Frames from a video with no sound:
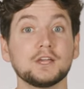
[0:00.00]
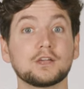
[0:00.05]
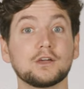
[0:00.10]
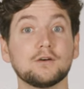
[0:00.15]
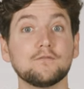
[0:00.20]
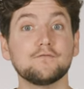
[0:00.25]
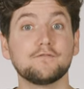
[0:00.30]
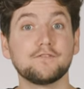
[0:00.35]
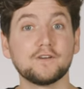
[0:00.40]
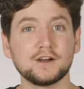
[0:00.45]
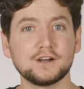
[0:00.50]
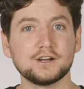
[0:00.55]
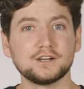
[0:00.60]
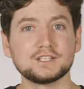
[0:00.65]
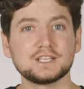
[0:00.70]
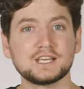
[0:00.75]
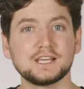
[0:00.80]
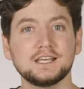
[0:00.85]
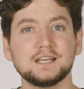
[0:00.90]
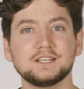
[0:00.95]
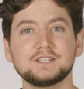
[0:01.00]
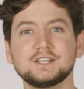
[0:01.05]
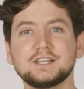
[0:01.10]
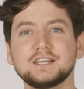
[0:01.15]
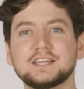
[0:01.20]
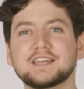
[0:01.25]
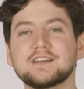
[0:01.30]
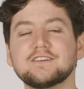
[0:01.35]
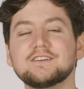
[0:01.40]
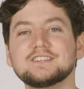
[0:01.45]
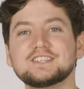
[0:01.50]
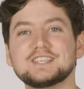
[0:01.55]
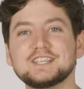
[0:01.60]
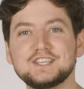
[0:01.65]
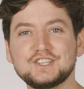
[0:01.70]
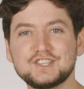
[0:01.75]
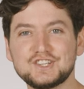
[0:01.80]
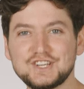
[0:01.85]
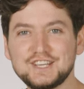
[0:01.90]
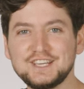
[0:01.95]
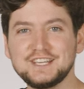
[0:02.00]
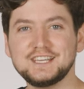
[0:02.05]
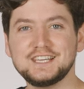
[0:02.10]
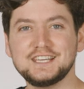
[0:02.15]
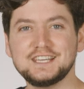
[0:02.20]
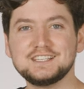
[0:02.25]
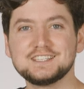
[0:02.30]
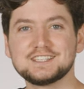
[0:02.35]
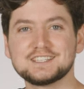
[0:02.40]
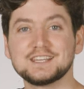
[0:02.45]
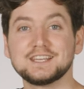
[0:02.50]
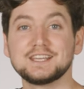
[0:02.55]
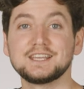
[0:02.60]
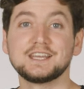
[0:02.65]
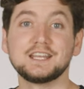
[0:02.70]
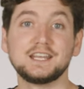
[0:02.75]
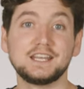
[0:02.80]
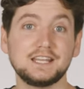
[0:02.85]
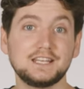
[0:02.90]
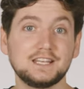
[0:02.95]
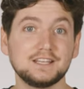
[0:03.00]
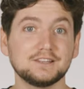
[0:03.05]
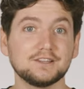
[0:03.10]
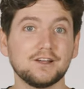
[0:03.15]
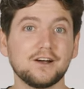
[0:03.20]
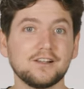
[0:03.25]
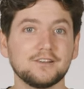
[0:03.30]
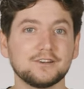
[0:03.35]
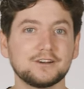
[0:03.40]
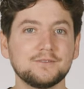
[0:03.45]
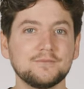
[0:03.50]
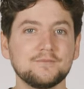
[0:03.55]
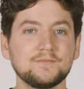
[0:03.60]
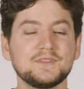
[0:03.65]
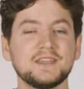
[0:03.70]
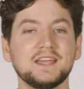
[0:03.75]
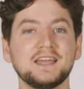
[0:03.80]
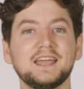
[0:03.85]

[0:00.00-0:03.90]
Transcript: convert to the currency she needs, Canadian dollar,